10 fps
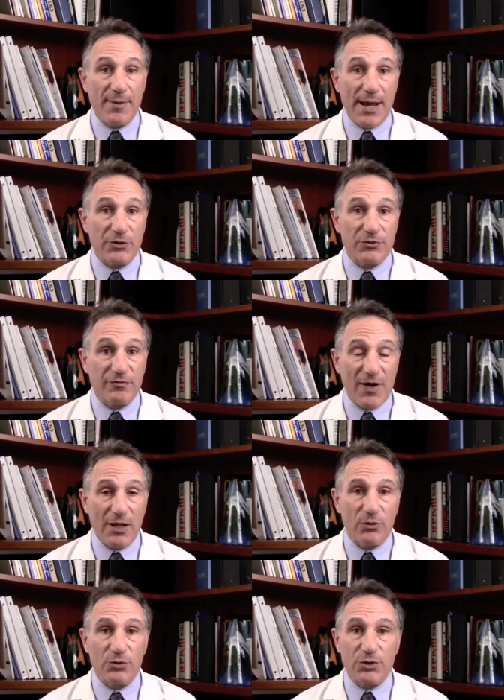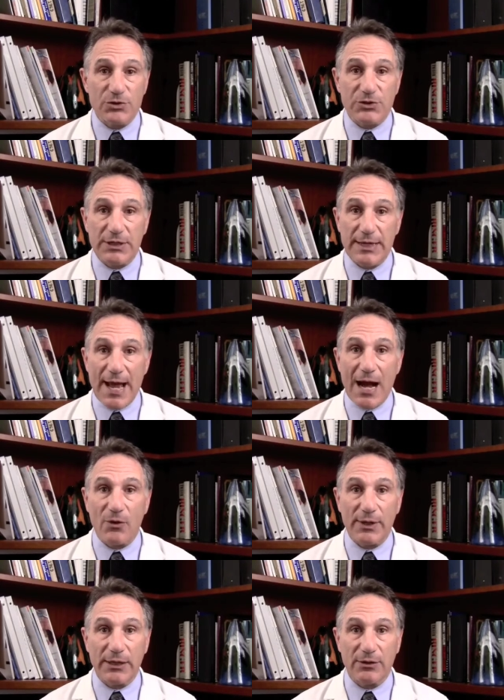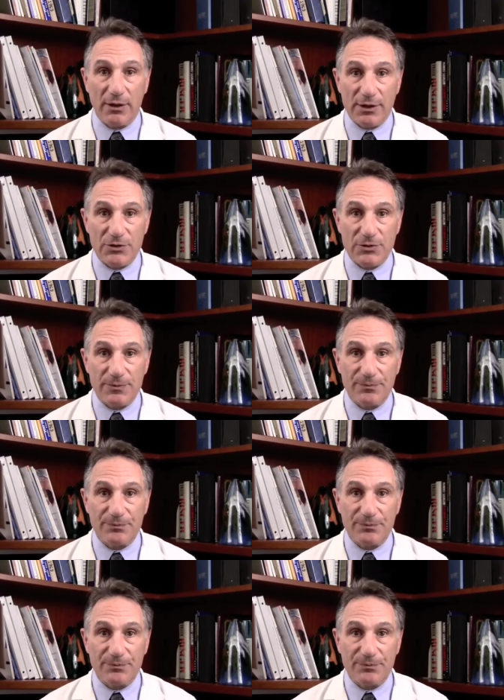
man is followed to see how he does.